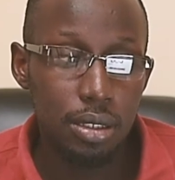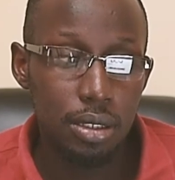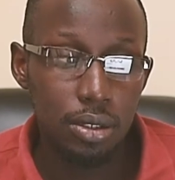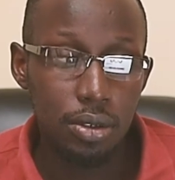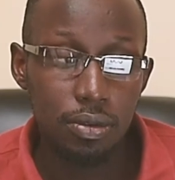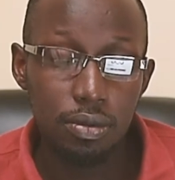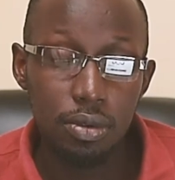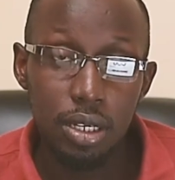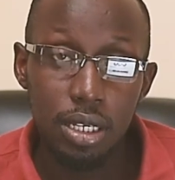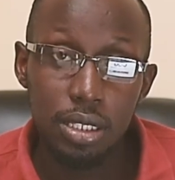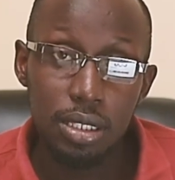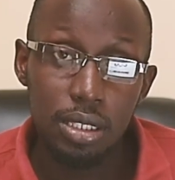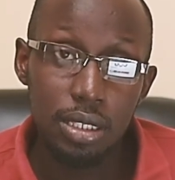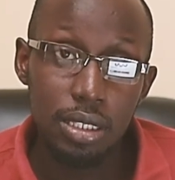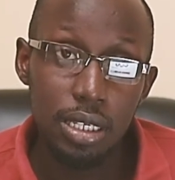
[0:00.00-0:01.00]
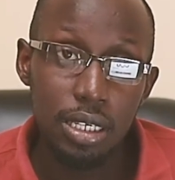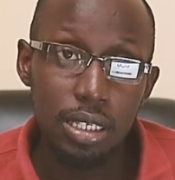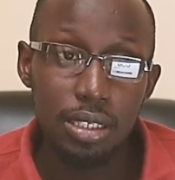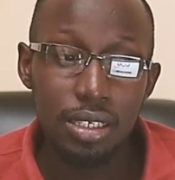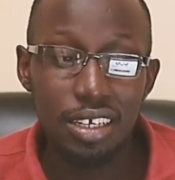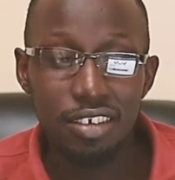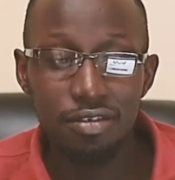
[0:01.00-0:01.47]
softwares these
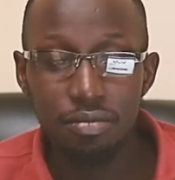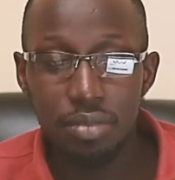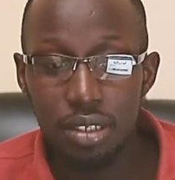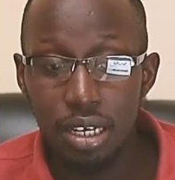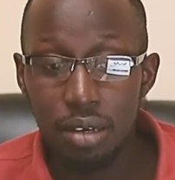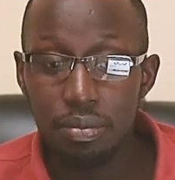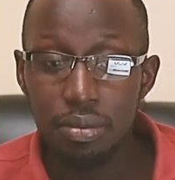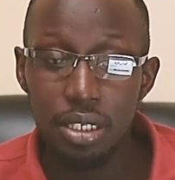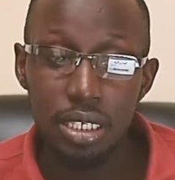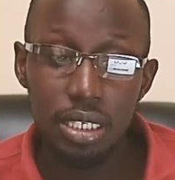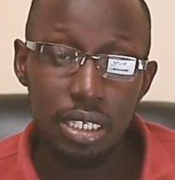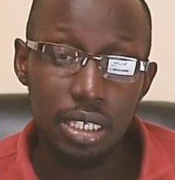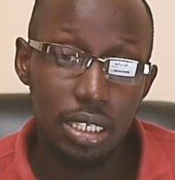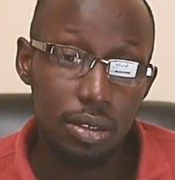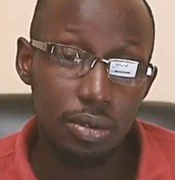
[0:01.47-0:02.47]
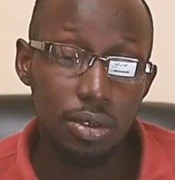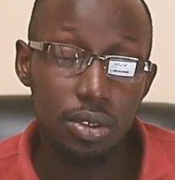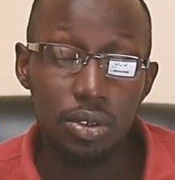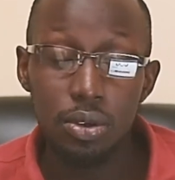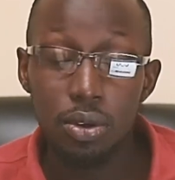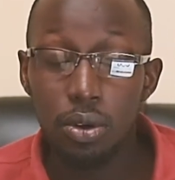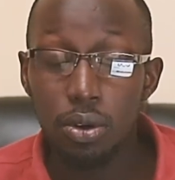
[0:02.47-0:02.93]
days have been updated and
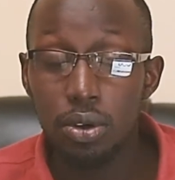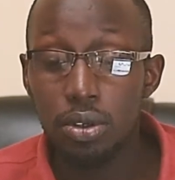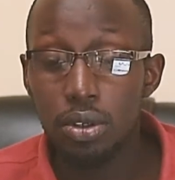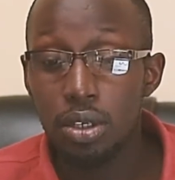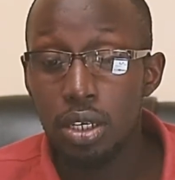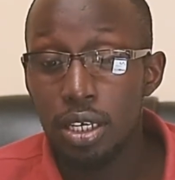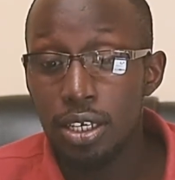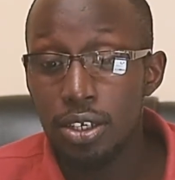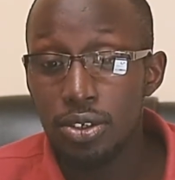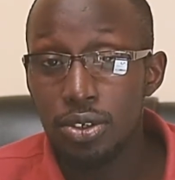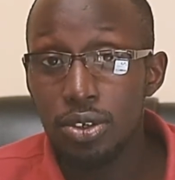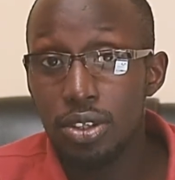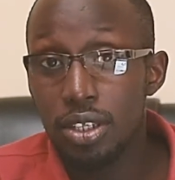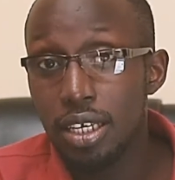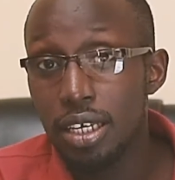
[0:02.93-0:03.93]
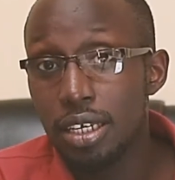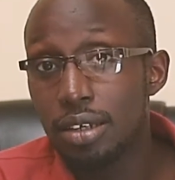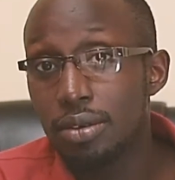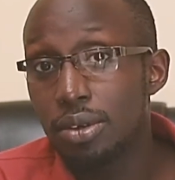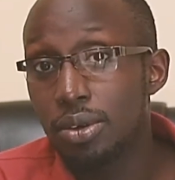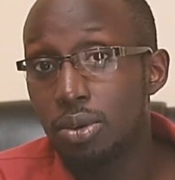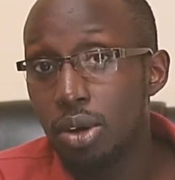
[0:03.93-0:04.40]
so on, so they
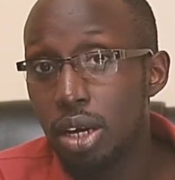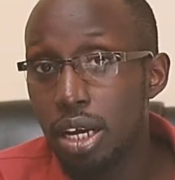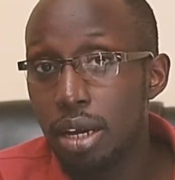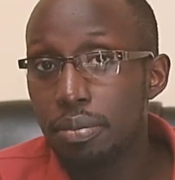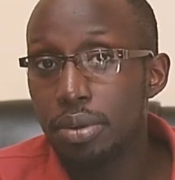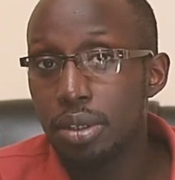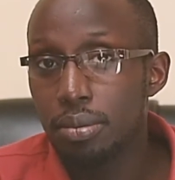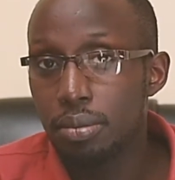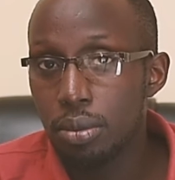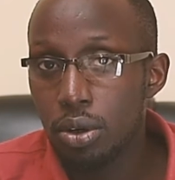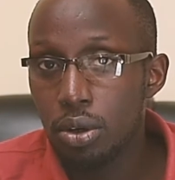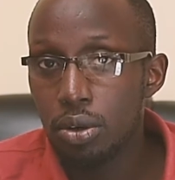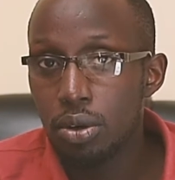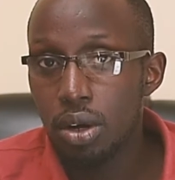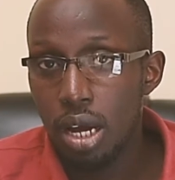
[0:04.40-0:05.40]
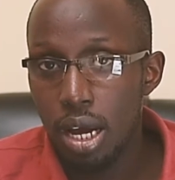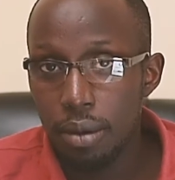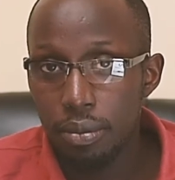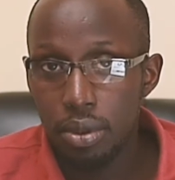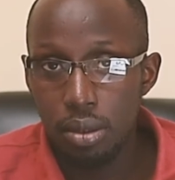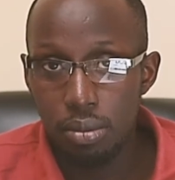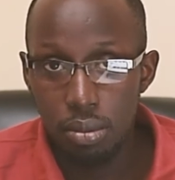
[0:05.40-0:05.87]
require a bit more
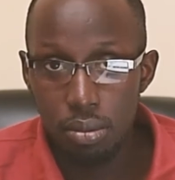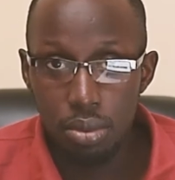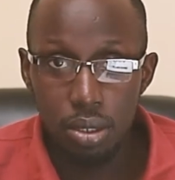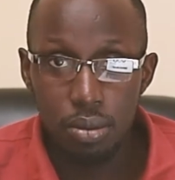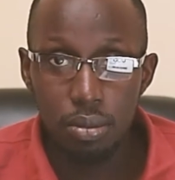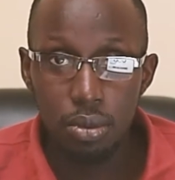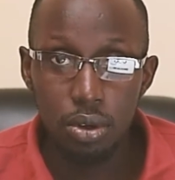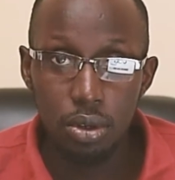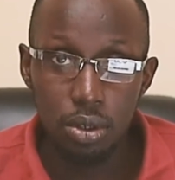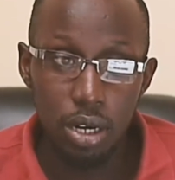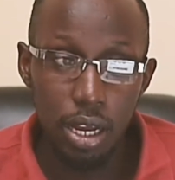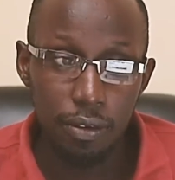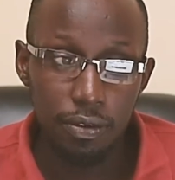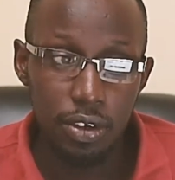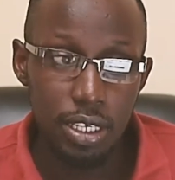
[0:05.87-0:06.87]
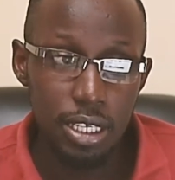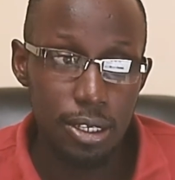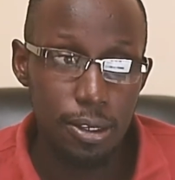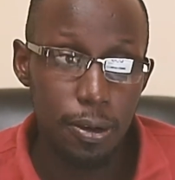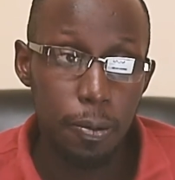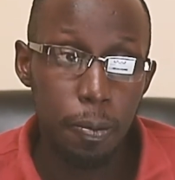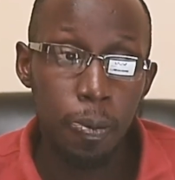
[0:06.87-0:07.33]
RAM and a bit more graphics.
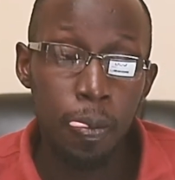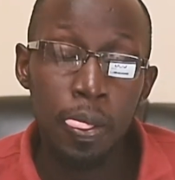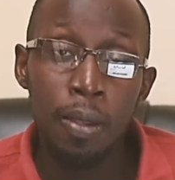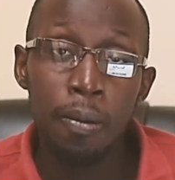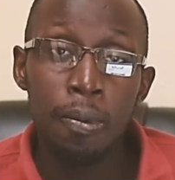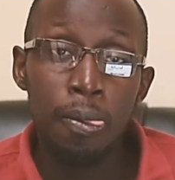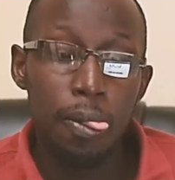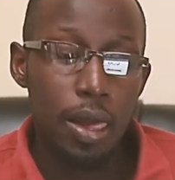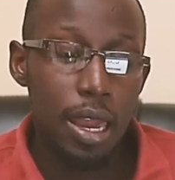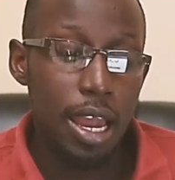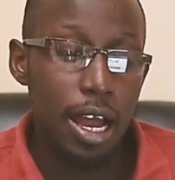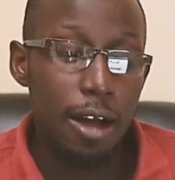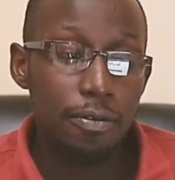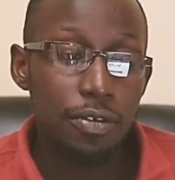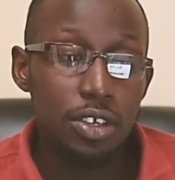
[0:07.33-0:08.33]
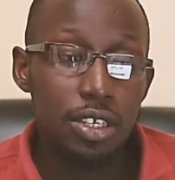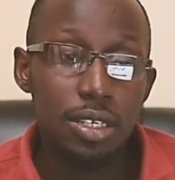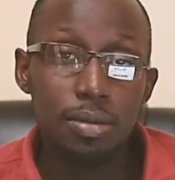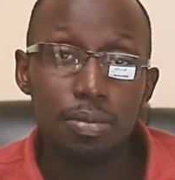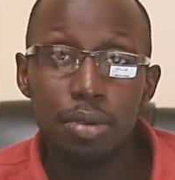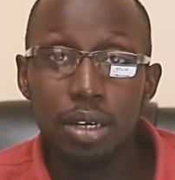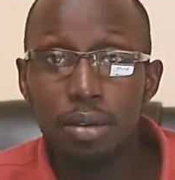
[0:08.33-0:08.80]
So I have
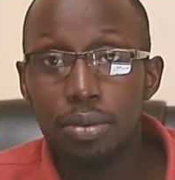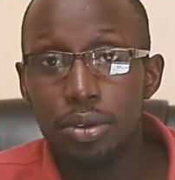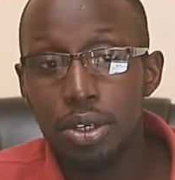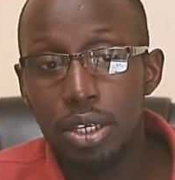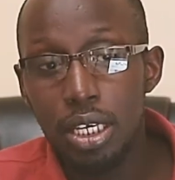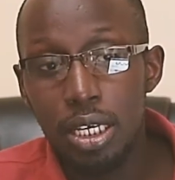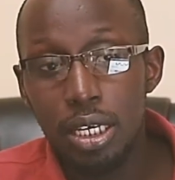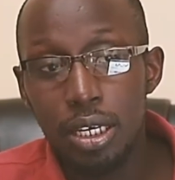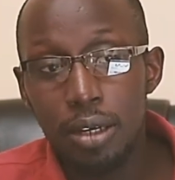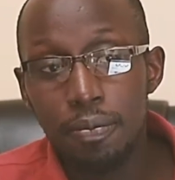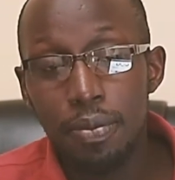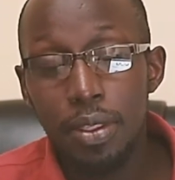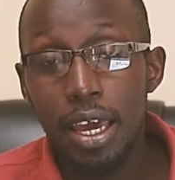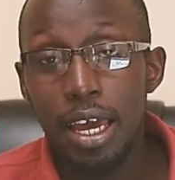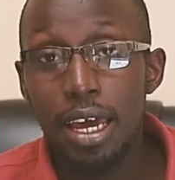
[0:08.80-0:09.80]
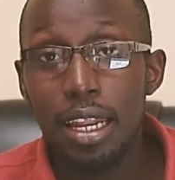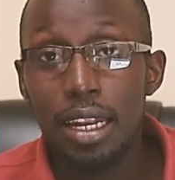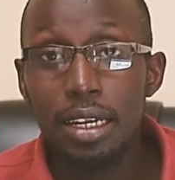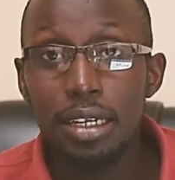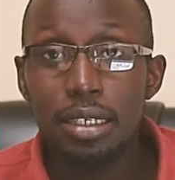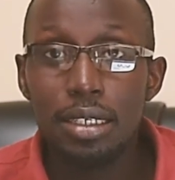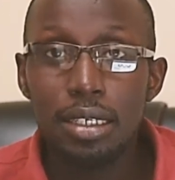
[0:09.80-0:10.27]
this bad boy here,
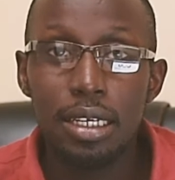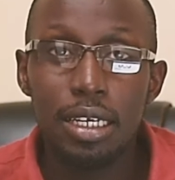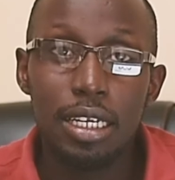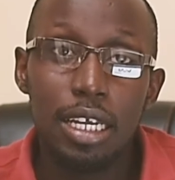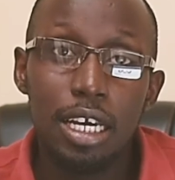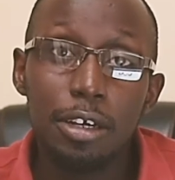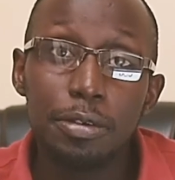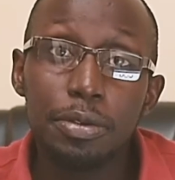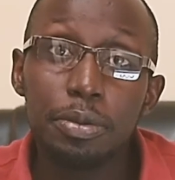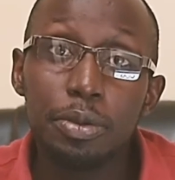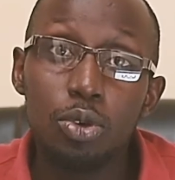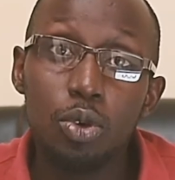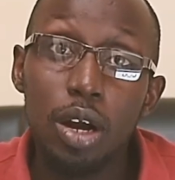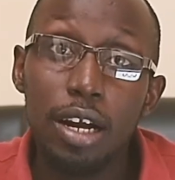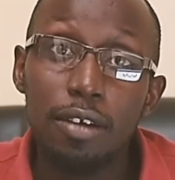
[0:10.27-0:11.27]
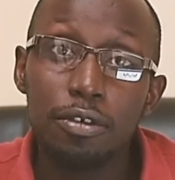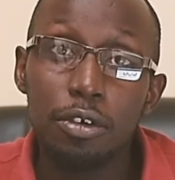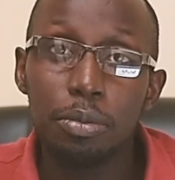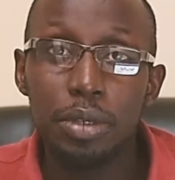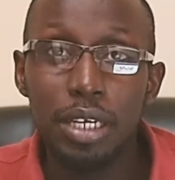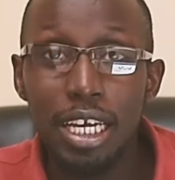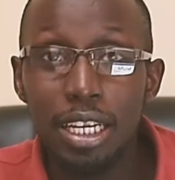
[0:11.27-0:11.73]
and it helps me work
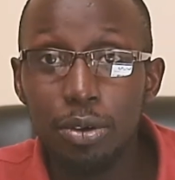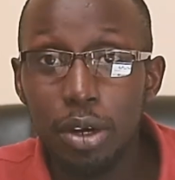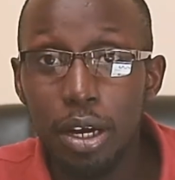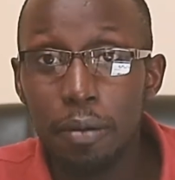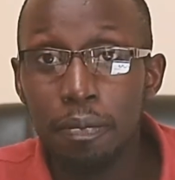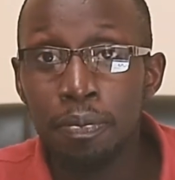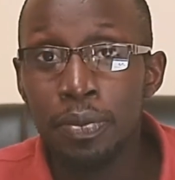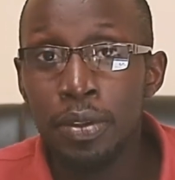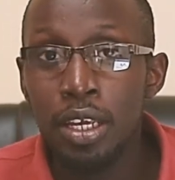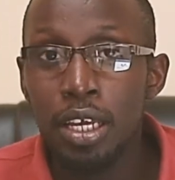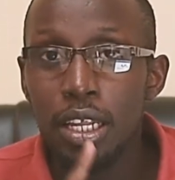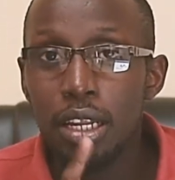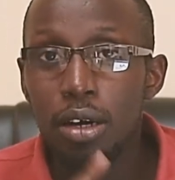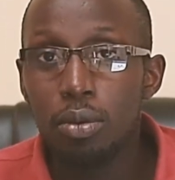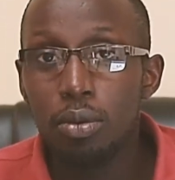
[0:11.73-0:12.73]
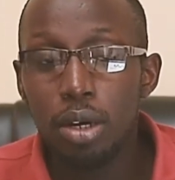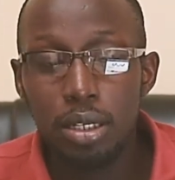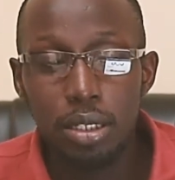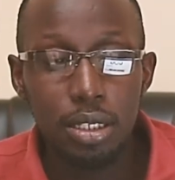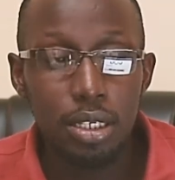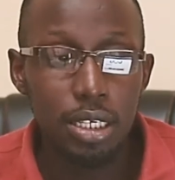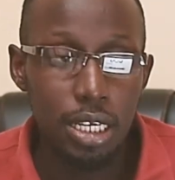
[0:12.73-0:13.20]
from anywhere. Now, 1,
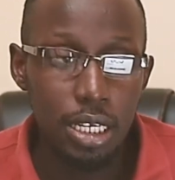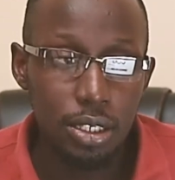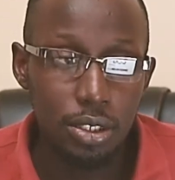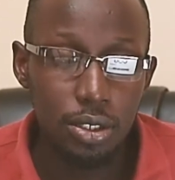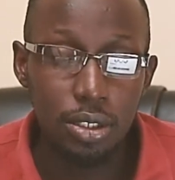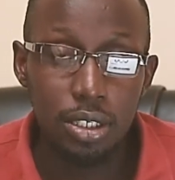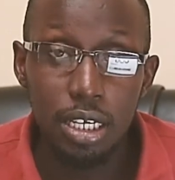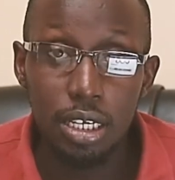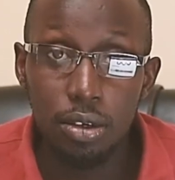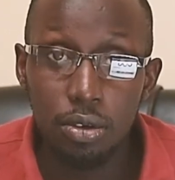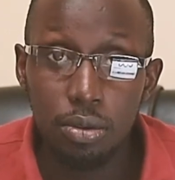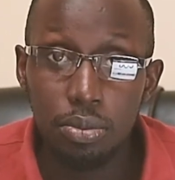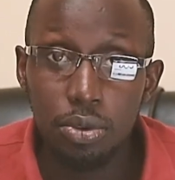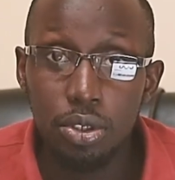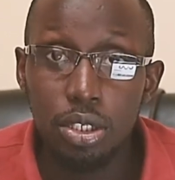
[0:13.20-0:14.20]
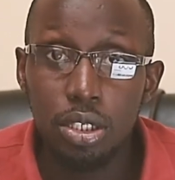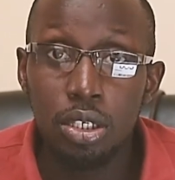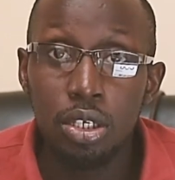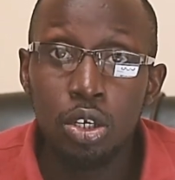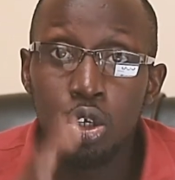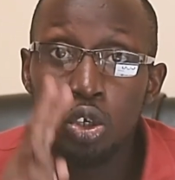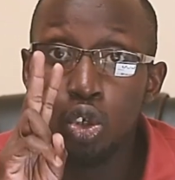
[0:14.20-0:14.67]
get a computer.
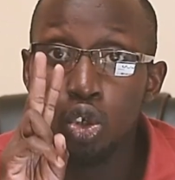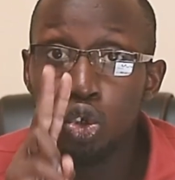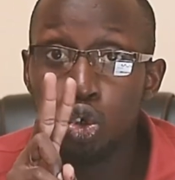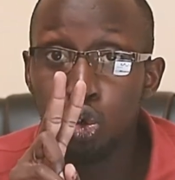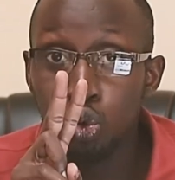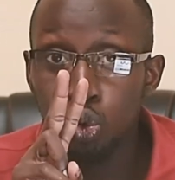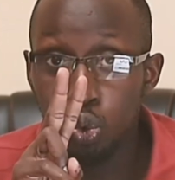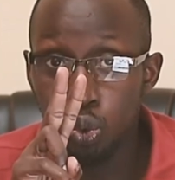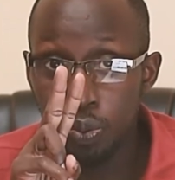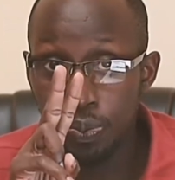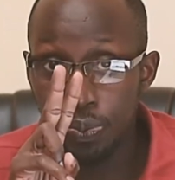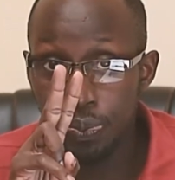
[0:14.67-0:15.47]
2,